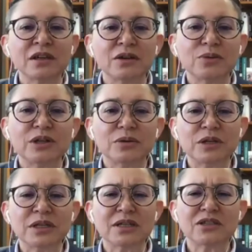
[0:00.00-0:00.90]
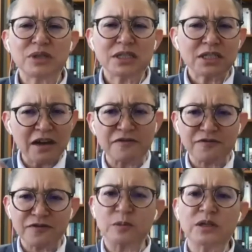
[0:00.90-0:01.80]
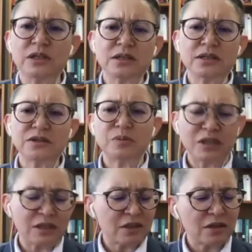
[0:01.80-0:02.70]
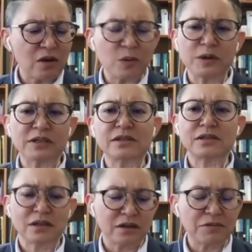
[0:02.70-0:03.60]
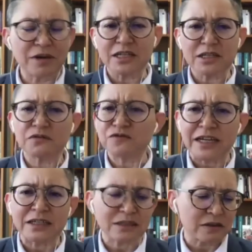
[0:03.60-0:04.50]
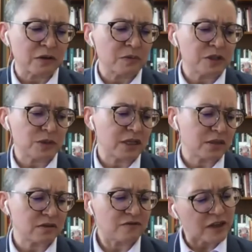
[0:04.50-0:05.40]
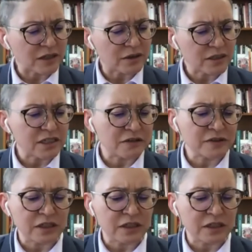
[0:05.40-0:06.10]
We needed to be tough, and we needed to be always ready to fight and always ready to defend ourselves.